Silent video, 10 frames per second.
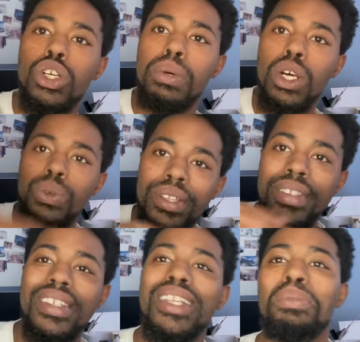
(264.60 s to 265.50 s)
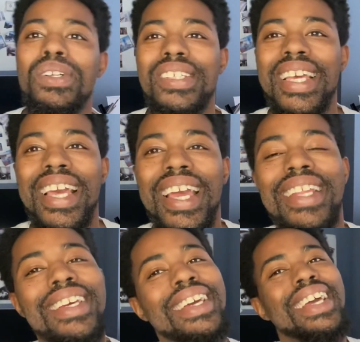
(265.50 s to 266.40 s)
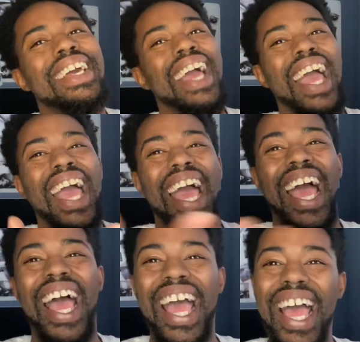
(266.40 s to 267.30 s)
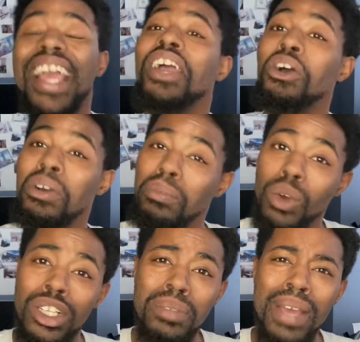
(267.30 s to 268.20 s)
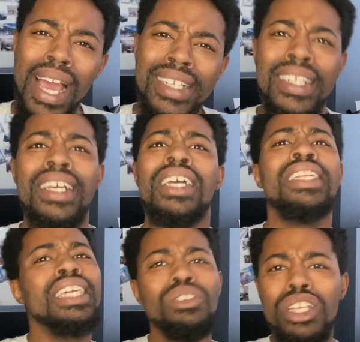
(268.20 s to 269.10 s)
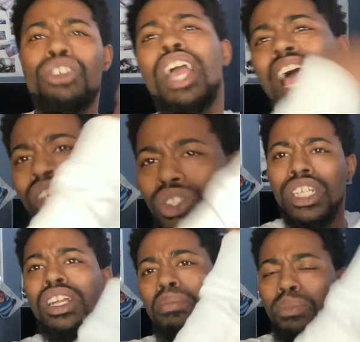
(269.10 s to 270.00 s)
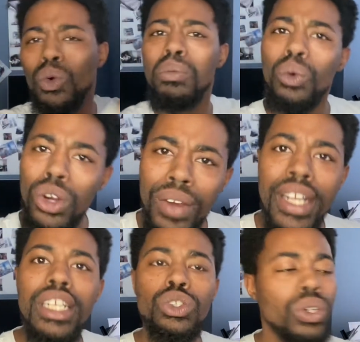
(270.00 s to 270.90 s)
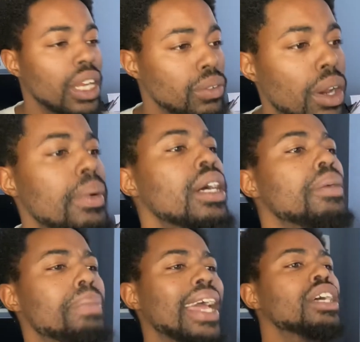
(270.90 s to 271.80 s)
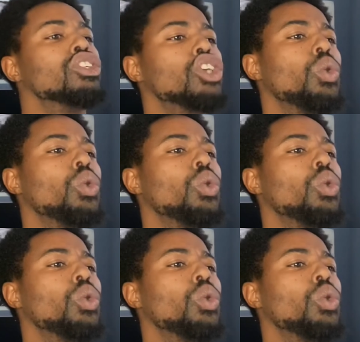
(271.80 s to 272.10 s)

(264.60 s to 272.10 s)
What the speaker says: below 10%. Hey, work the magic. Then as you up more and more credit, then you can level up back. So